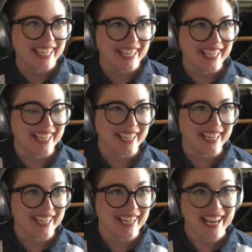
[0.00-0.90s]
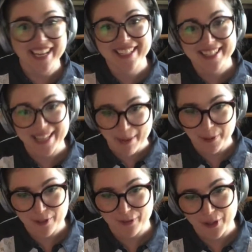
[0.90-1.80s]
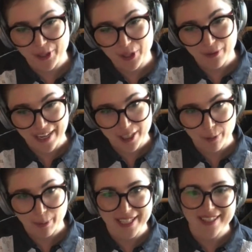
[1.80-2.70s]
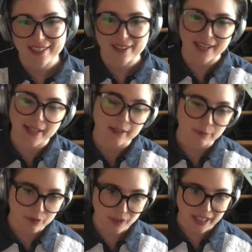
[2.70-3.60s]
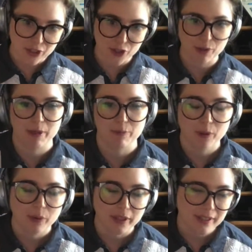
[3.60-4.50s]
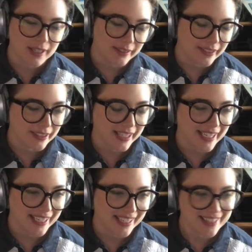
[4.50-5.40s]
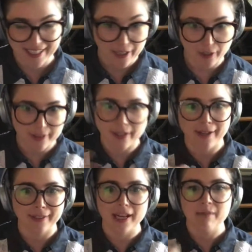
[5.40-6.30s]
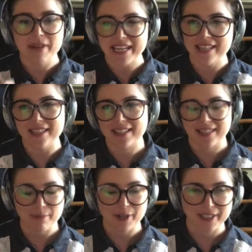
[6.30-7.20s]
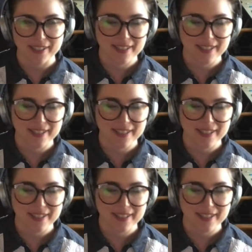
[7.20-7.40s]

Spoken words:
and samples for the new faceplates so that I can really show people what they're going to look like. It's like a ton coming in this summer.